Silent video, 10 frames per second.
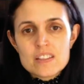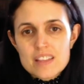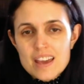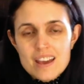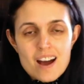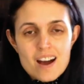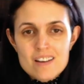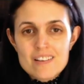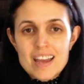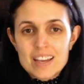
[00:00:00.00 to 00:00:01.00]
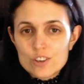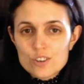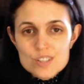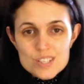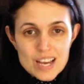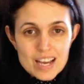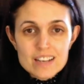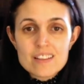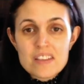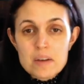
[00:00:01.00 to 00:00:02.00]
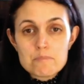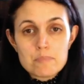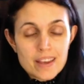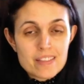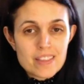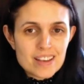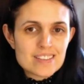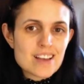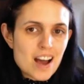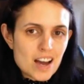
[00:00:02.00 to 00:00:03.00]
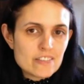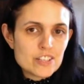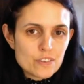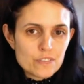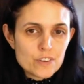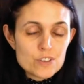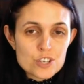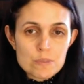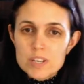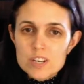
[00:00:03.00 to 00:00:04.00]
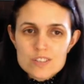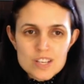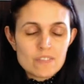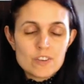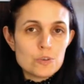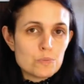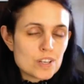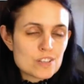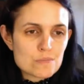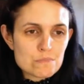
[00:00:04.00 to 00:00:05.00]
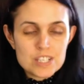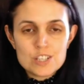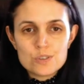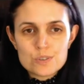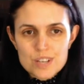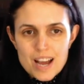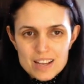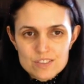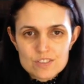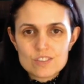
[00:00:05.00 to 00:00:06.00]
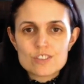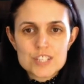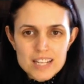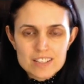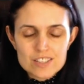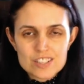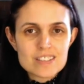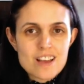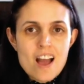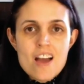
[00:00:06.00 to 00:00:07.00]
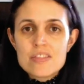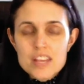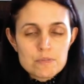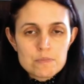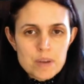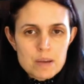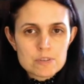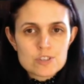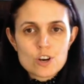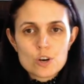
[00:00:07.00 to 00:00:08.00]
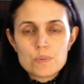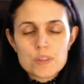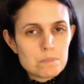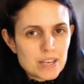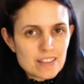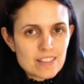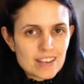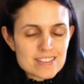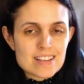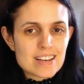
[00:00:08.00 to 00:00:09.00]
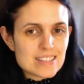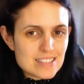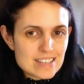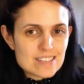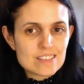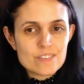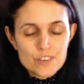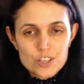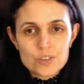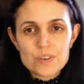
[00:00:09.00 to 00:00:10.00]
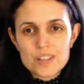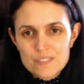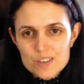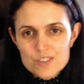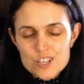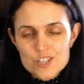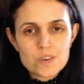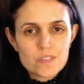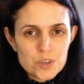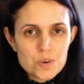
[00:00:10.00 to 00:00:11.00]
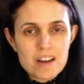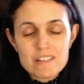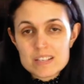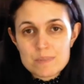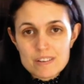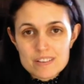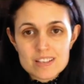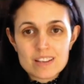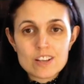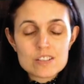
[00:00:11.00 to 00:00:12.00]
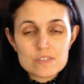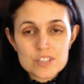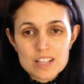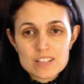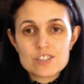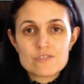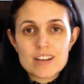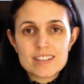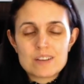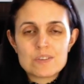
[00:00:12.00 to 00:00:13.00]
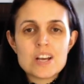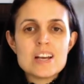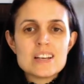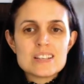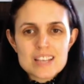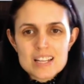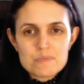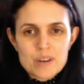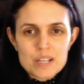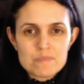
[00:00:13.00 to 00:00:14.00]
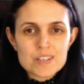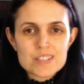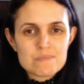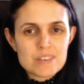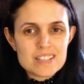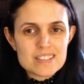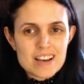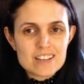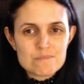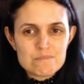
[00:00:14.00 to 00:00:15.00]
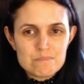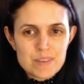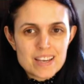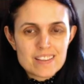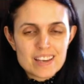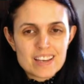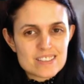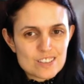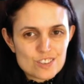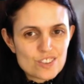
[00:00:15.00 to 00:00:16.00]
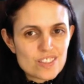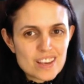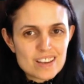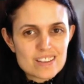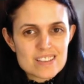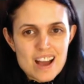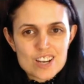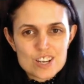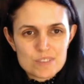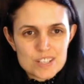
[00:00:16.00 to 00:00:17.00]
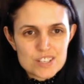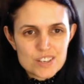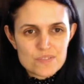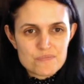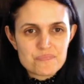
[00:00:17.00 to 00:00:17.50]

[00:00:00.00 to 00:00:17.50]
They are a good sign that big things are in your future, because if you weren't somebody who could handle challenges, then you wouldn't be able to cope with the big things that are destined for you in the future. So if you are experiencing a lot of challenges right now, celebrate, because it means that big things and good things are coming to you.